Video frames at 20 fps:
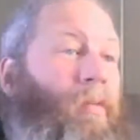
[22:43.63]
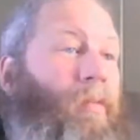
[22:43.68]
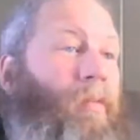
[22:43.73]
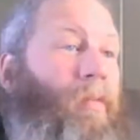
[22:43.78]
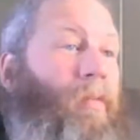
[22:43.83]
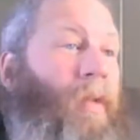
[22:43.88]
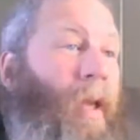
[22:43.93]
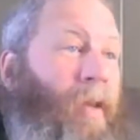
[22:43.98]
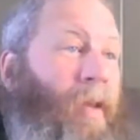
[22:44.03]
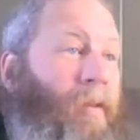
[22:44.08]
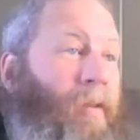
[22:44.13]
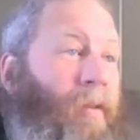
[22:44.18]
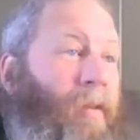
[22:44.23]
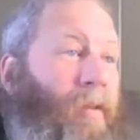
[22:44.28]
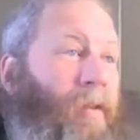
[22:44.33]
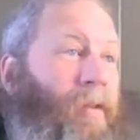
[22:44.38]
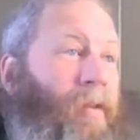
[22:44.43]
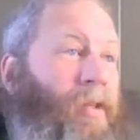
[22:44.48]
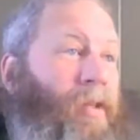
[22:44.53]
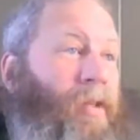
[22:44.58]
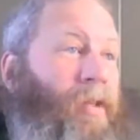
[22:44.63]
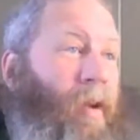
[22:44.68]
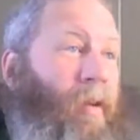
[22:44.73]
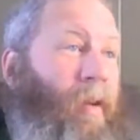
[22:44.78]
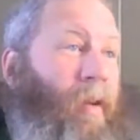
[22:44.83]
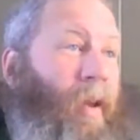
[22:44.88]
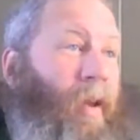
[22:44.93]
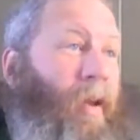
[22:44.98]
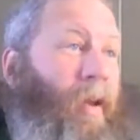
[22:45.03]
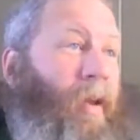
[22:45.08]
Nathan and
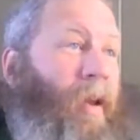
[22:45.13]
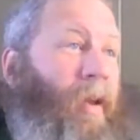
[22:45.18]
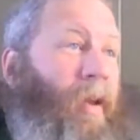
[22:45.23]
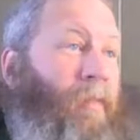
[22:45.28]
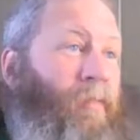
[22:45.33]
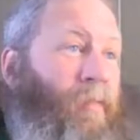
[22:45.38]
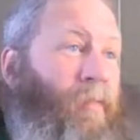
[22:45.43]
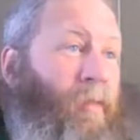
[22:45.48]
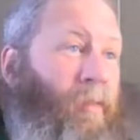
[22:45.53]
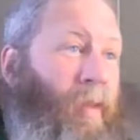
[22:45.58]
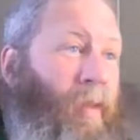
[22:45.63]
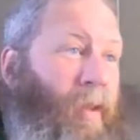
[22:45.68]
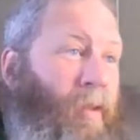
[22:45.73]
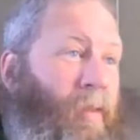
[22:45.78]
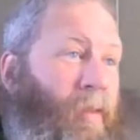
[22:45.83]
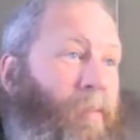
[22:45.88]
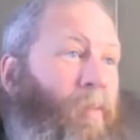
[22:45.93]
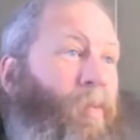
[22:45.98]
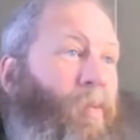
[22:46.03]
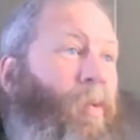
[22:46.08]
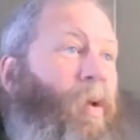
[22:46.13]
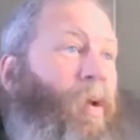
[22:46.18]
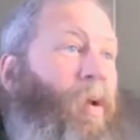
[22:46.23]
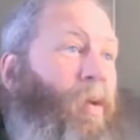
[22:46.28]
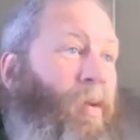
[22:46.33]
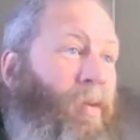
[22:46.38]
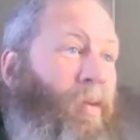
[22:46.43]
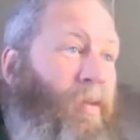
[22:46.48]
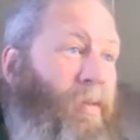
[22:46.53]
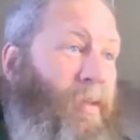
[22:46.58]
Jerry and Farm Kid number one,
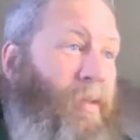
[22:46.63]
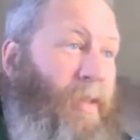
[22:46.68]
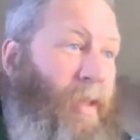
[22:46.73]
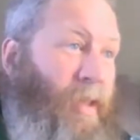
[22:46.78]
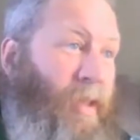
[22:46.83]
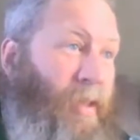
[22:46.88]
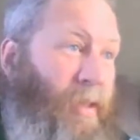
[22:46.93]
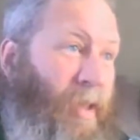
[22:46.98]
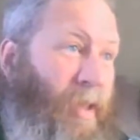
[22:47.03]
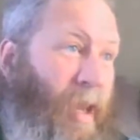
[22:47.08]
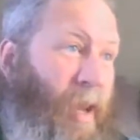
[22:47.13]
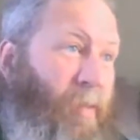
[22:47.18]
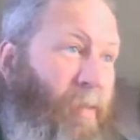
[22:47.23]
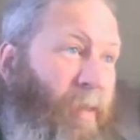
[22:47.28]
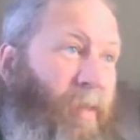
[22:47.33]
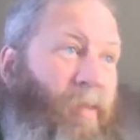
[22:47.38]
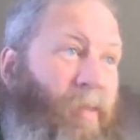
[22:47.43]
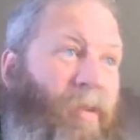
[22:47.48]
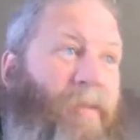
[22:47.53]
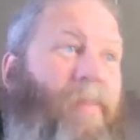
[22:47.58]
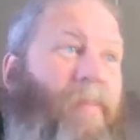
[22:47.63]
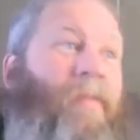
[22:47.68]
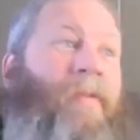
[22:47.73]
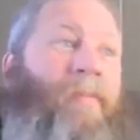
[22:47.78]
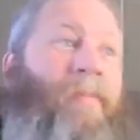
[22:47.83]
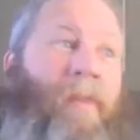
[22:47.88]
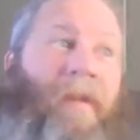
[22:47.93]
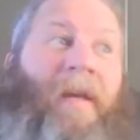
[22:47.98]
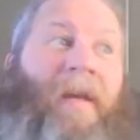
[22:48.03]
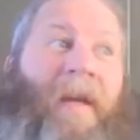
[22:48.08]
all said to say Happy Christmas,
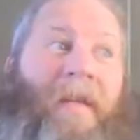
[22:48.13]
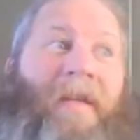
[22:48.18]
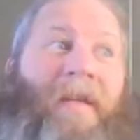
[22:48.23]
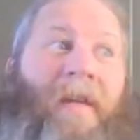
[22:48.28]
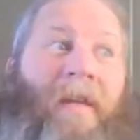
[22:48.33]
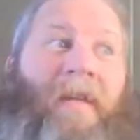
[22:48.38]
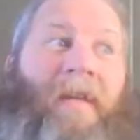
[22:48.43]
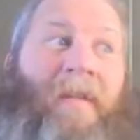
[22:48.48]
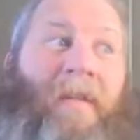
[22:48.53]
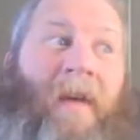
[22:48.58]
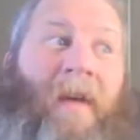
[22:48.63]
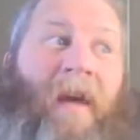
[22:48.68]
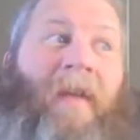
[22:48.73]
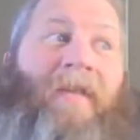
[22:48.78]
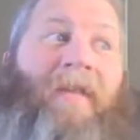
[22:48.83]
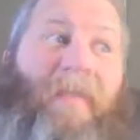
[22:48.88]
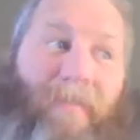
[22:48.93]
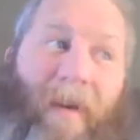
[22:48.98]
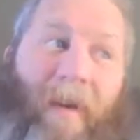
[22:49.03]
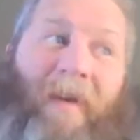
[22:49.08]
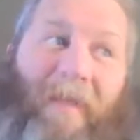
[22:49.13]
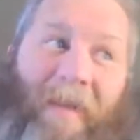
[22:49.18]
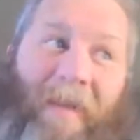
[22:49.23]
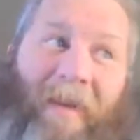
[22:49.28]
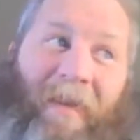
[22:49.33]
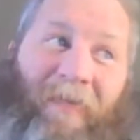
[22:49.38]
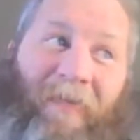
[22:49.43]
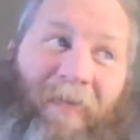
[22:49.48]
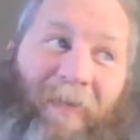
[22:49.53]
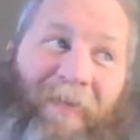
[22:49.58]
but they said to say
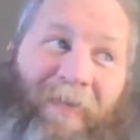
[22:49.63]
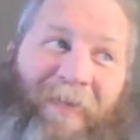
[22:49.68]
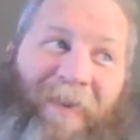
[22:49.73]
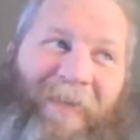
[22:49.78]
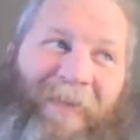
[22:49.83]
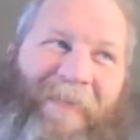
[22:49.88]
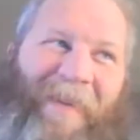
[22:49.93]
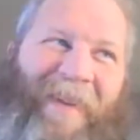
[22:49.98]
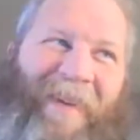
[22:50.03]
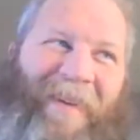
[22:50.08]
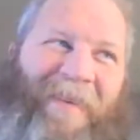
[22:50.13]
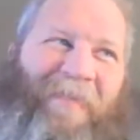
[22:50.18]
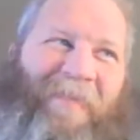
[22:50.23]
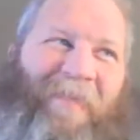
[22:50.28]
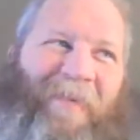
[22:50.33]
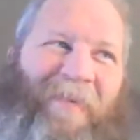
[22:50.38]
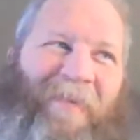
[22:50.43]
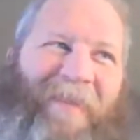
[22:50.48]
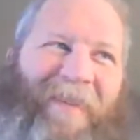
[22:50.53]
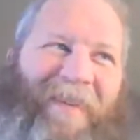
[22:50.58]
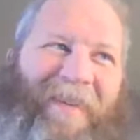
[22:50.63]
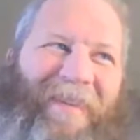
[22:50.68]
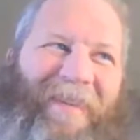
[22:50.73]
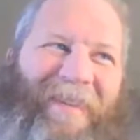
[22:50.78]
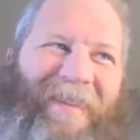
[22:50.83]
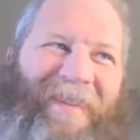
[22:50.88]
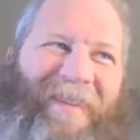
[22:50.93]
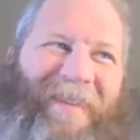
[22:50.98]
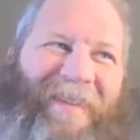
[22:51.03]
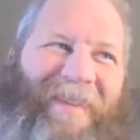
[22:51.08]
especially from Farm Kid number one.
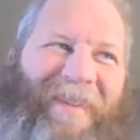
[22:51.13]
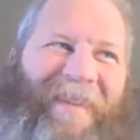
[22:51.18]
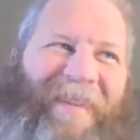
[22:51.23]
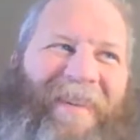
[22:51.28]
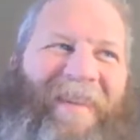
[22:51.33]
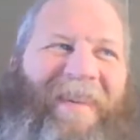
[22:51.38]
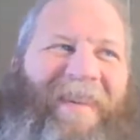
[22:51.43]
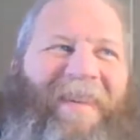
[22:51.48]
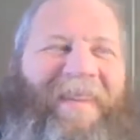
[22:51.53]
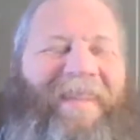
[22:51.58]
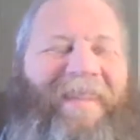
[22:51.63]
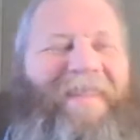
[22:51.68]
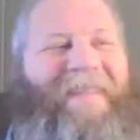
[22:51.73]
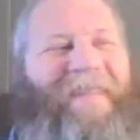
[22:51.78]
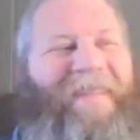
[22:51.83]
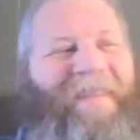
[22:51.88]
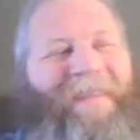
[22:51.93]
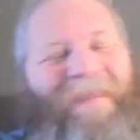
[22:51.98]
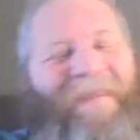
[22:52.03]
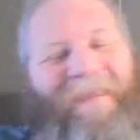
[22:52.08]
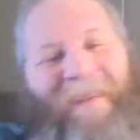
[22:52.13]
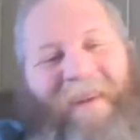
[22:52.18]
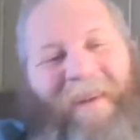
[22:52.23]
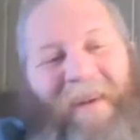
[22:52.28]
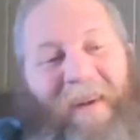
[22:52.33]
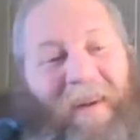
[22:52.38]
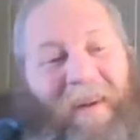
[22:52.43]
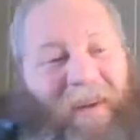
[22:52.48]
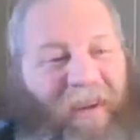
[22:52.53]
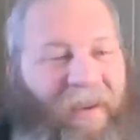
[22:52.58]
So
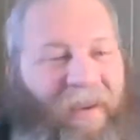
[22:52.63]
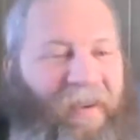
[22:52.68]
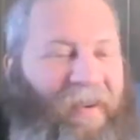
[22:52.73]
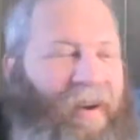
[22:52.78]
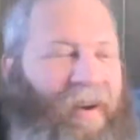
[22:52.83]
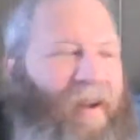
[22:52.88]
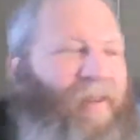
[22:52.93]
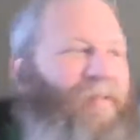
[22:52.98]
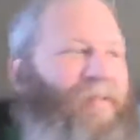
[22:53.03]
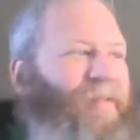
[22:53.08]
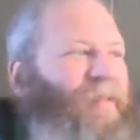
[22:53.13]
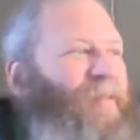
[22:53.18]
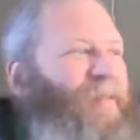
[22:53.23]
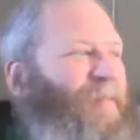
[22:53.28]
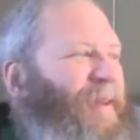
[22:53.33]
you got a Farm